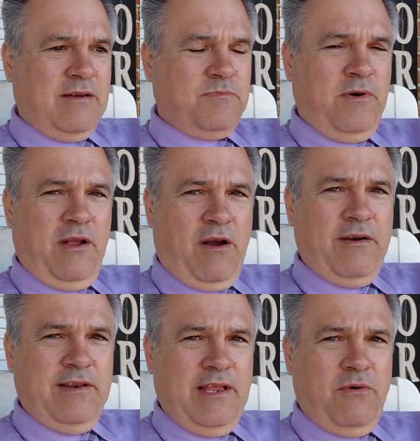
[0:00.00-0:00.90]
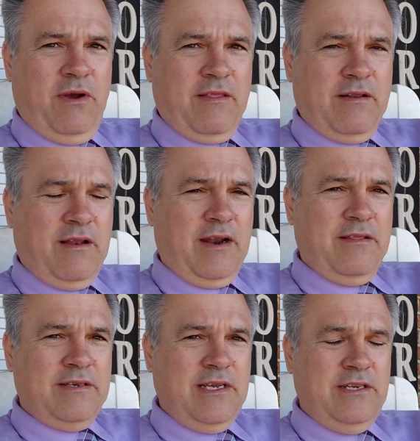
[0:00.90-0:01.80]
pretty hard to deal with. A lot of the
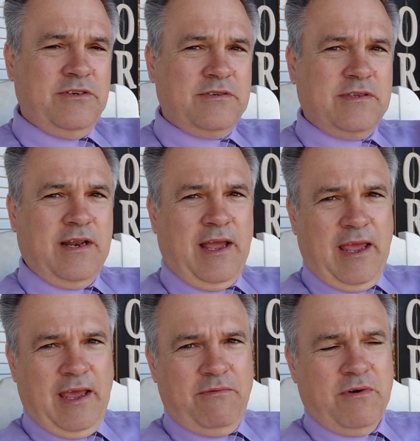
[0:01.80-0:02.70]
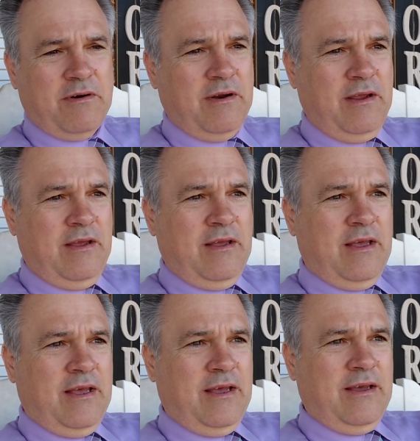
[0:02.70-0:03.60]
teachers that I had were
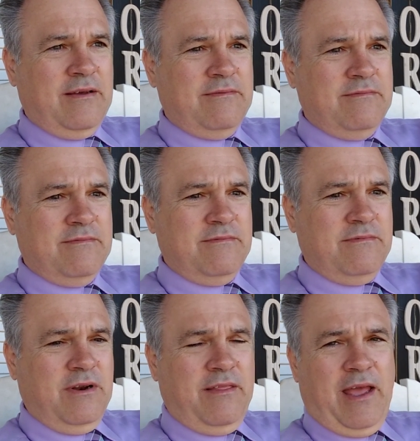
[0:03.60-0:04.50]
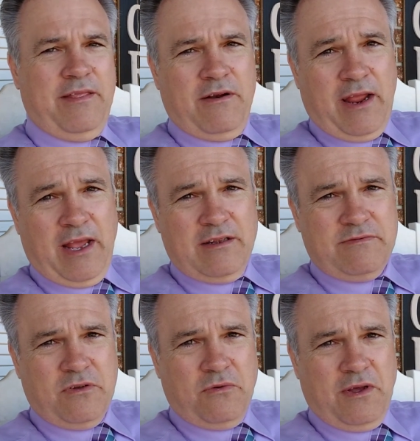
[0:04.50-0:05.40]
really had their hands
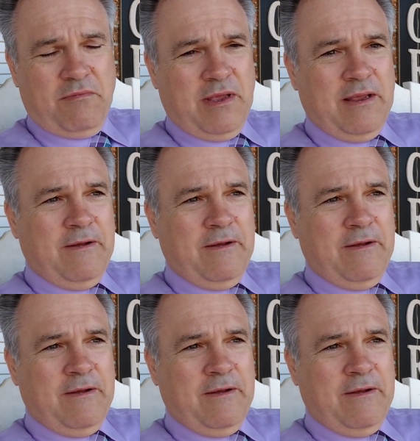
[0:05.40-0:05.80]
full with me.